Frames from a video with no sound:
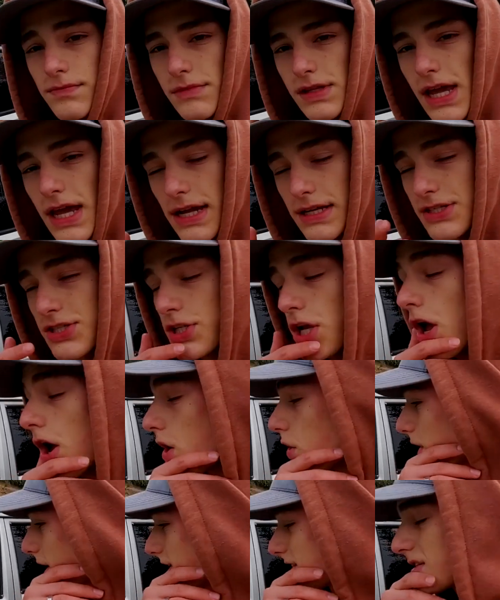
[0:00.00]
Yeah,
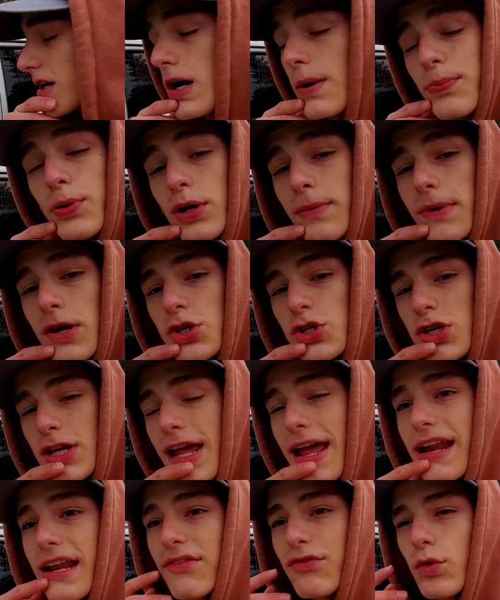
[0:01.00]
so that's all pretty much it.
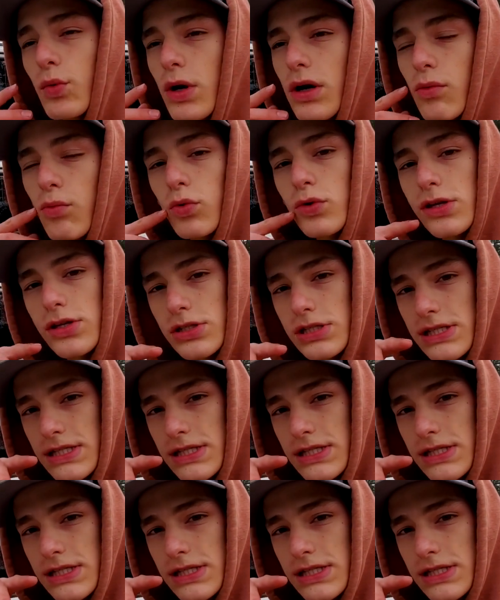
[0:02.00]
And if you want to wait to